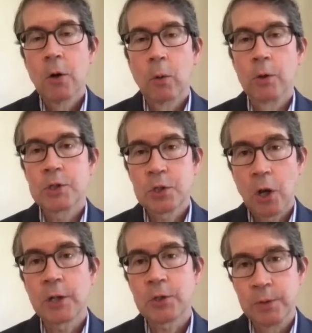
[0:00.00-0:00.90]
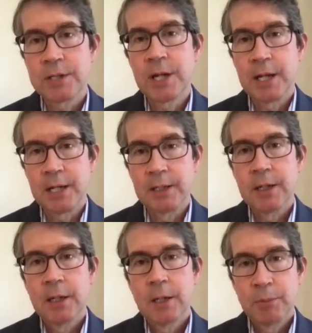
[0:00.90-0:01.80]
or sought to attain
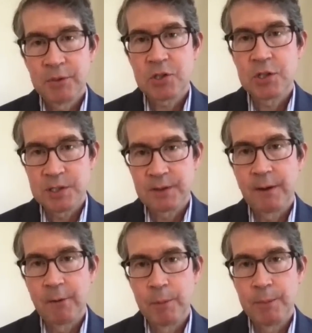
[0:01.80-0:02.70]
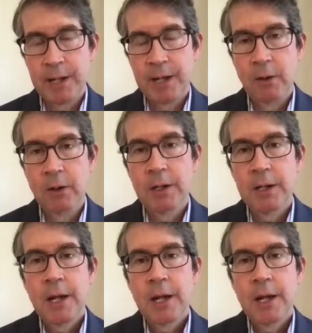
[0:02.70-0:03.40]
positions of government power.